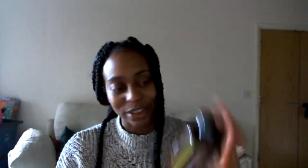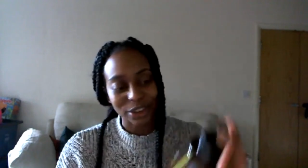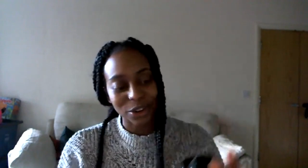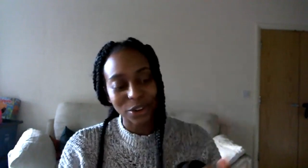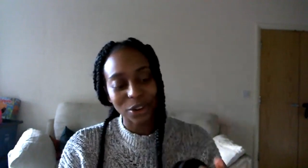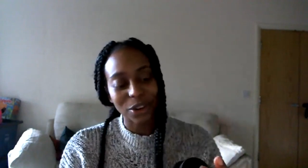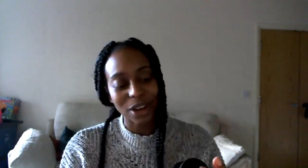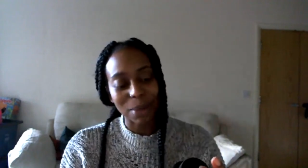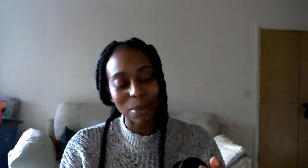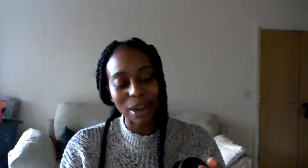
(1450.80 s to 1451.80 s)

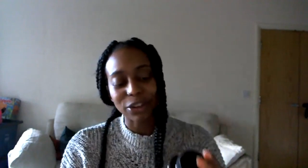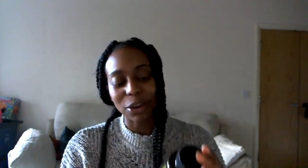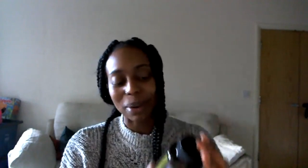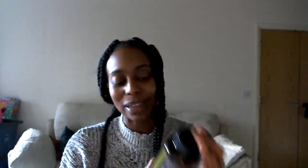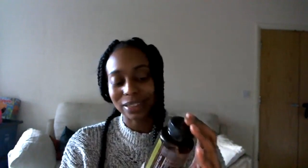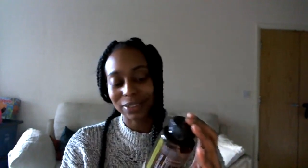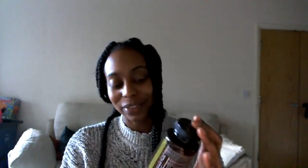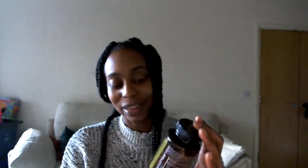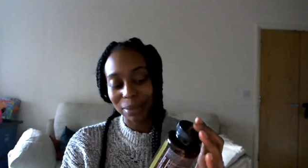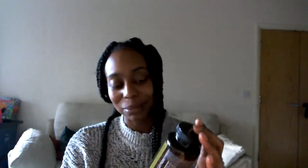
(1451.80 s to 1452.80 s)
your Microplex
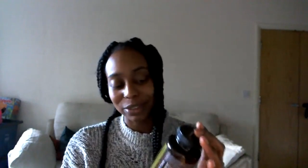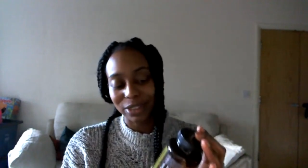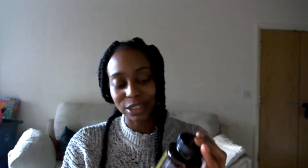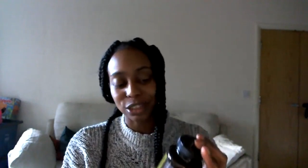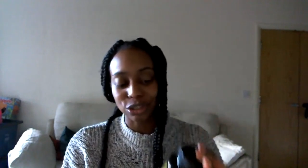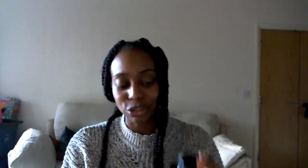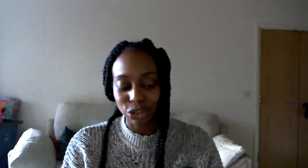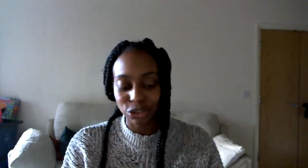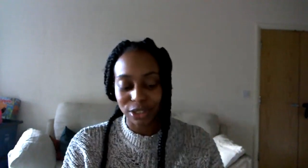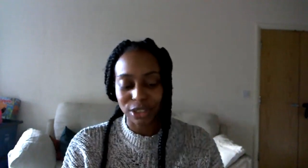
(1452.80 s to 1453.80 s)
VM, so that's a
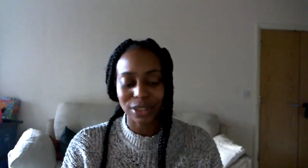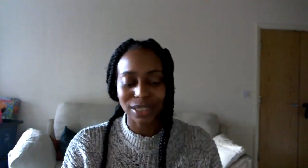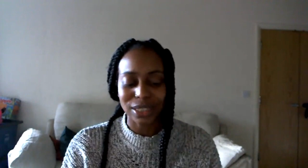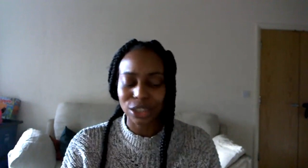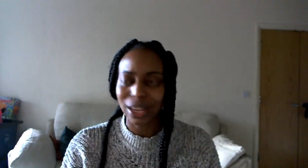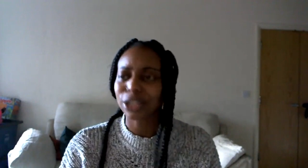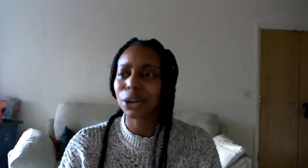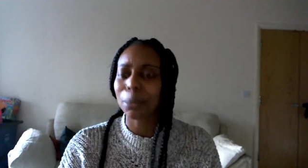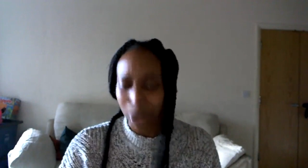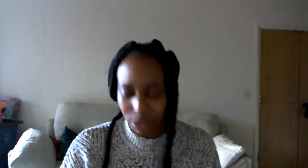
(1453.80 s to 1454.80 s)
nutrient. So this is like
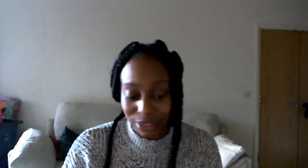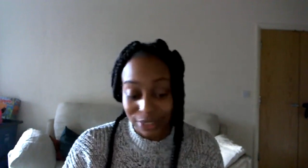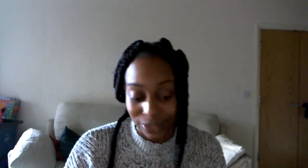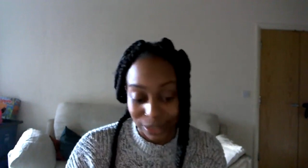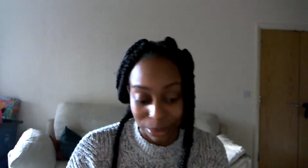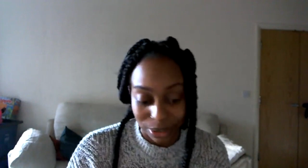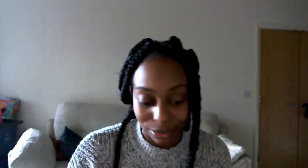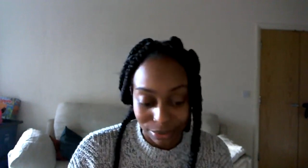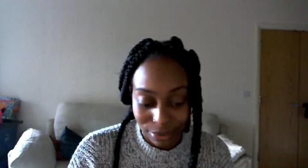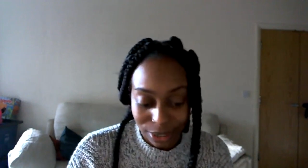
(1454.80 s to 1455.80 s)
your
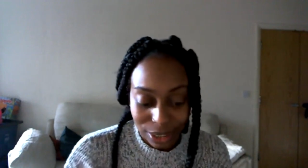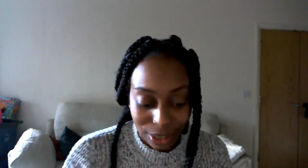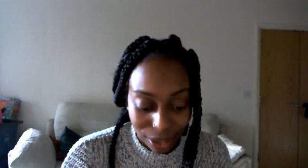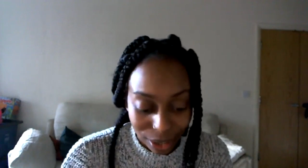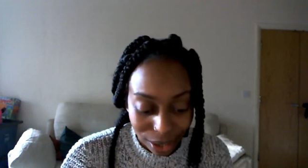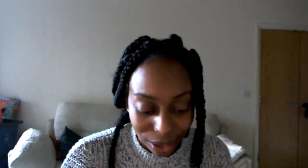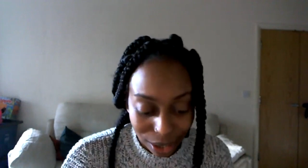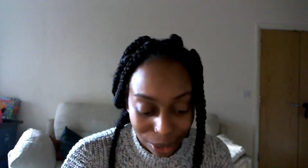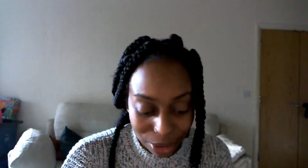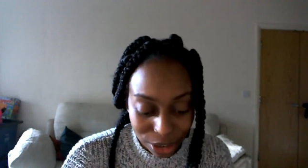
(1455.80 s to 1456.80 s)
multivitamin.
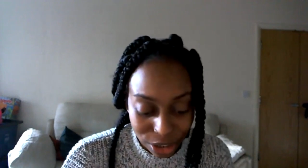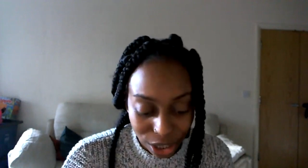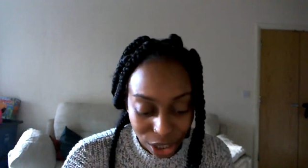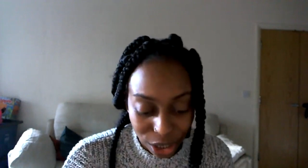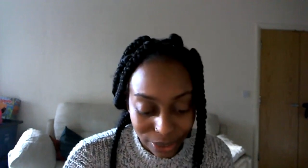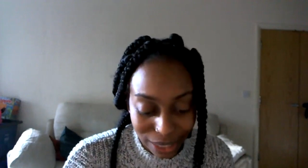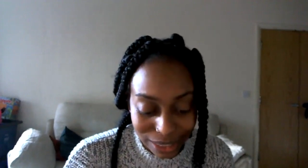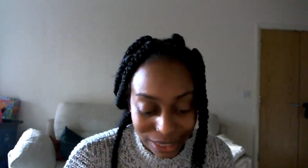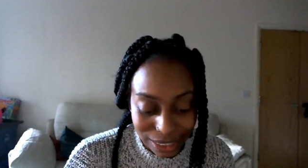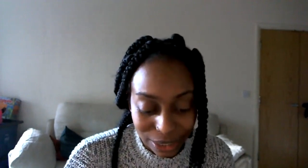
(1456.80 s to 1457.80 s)
So
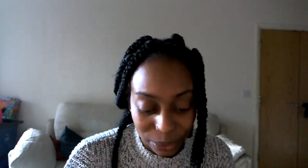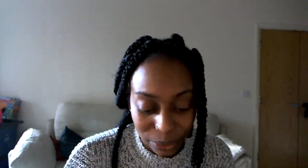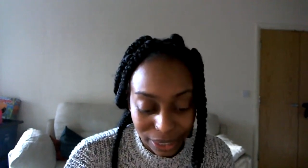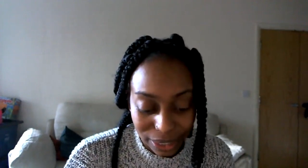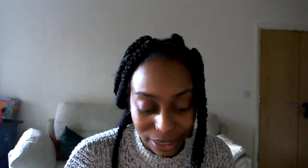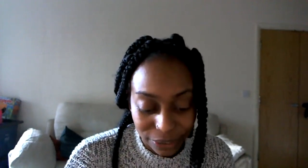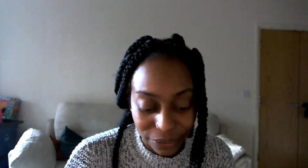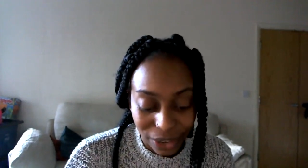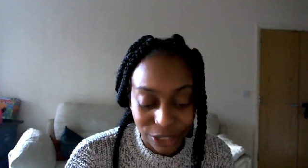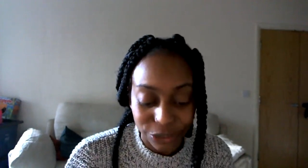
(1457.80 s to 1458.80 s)
that's dealing with,
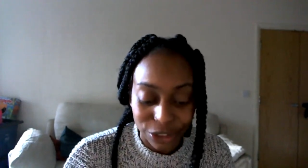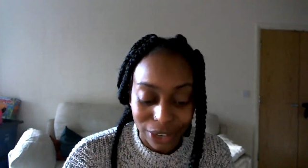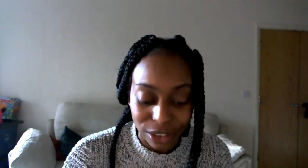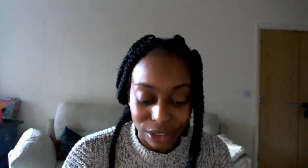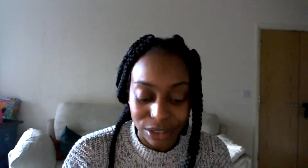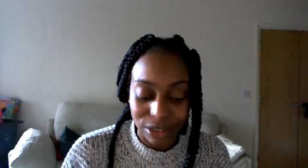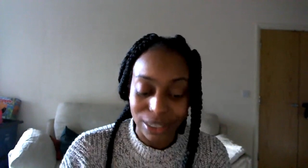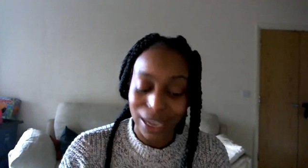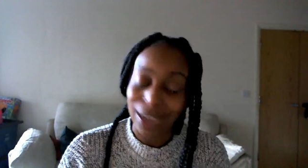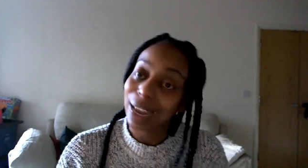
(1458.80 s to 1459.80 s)
it fights free
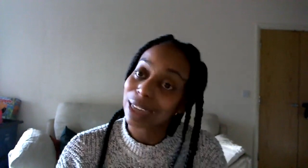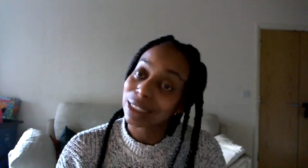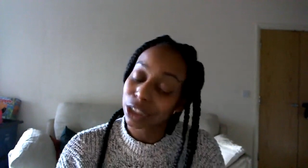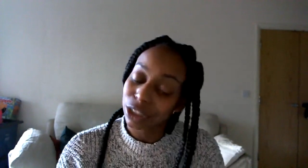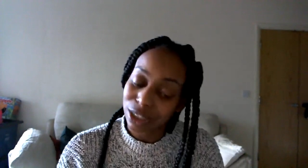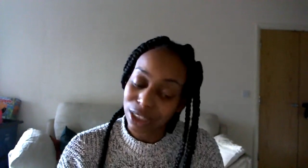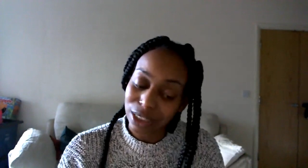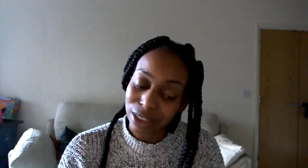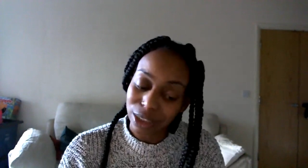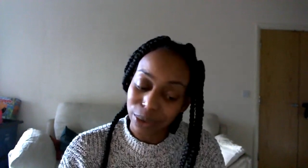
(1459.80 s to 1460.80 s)
radicals and
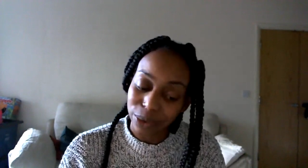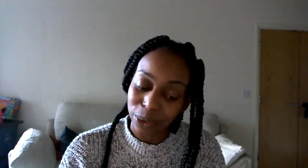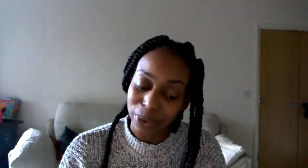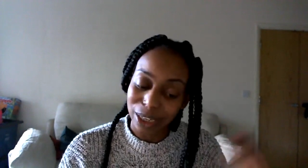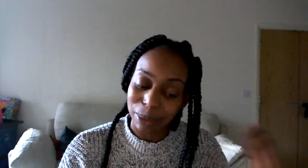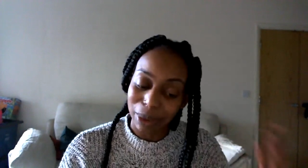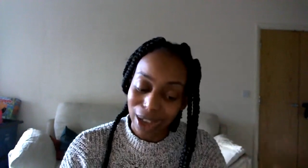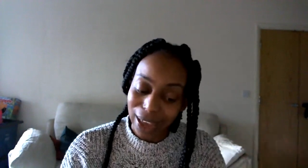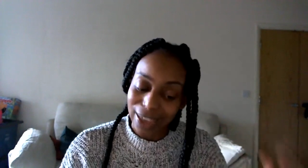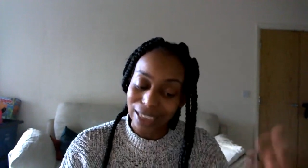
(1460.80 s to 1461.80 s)
antioxidants. So we're thinking
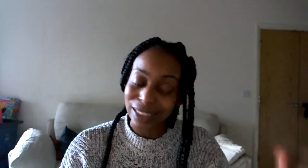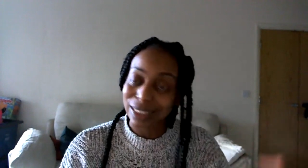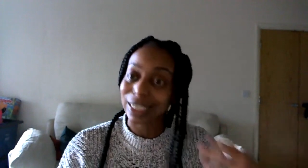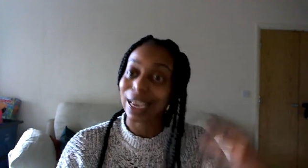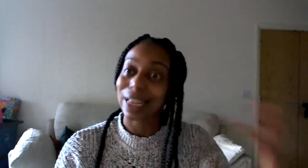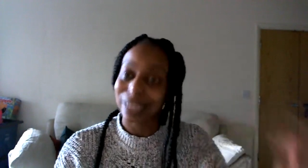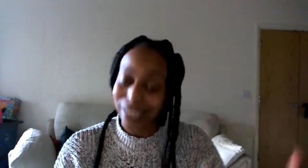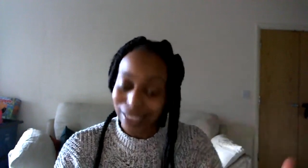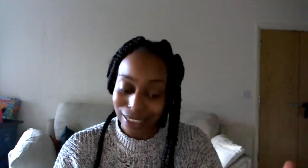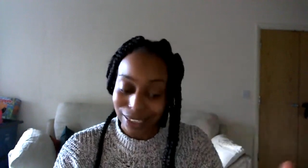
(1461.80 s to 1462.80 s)
about our A, C,
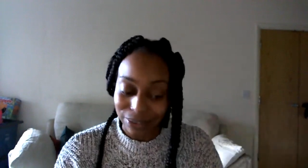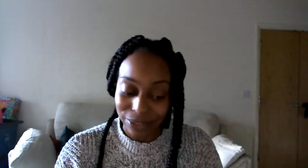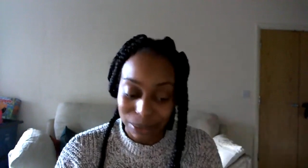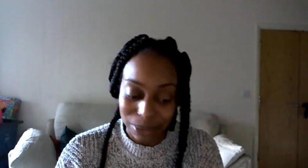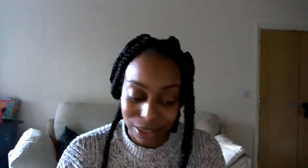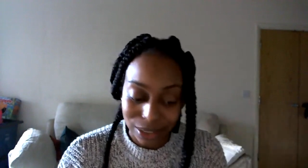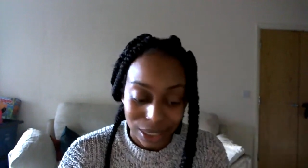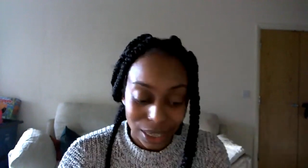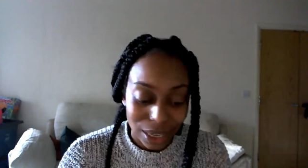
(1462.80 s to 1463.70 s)
and E vitamins.